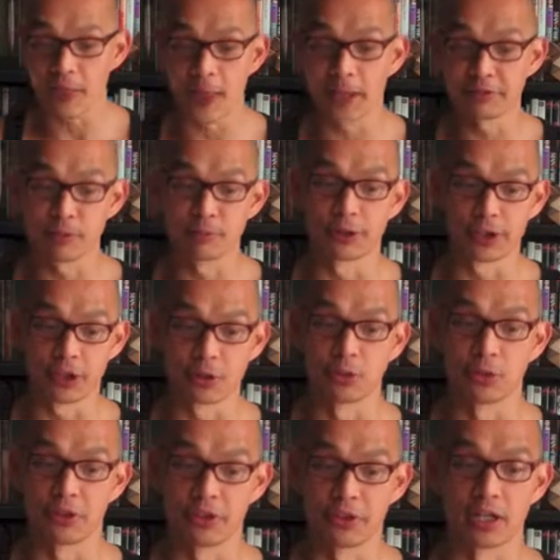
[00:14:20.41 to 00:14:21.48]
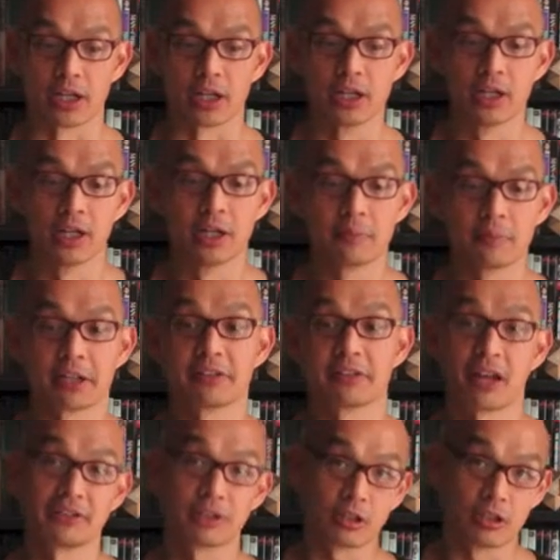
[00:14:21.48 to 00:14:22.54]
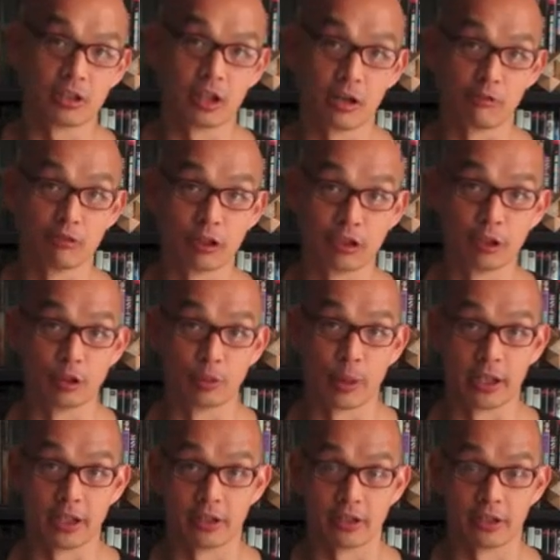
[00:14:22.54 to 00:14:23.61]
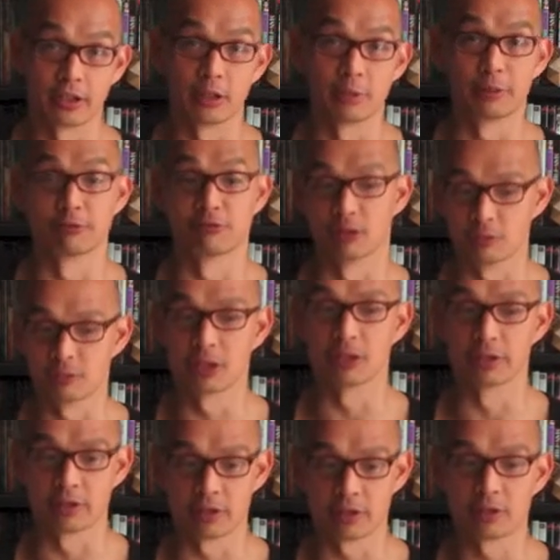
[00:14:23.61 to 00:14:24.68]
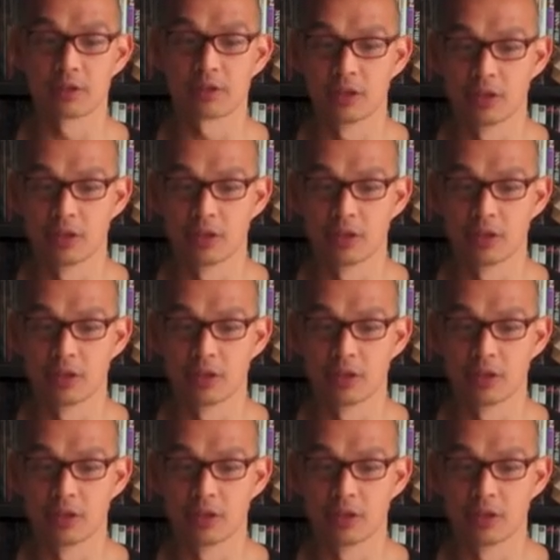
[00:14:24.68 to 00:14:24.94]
That's a pretty cool thing, because that's a really good way to keep your rope clean.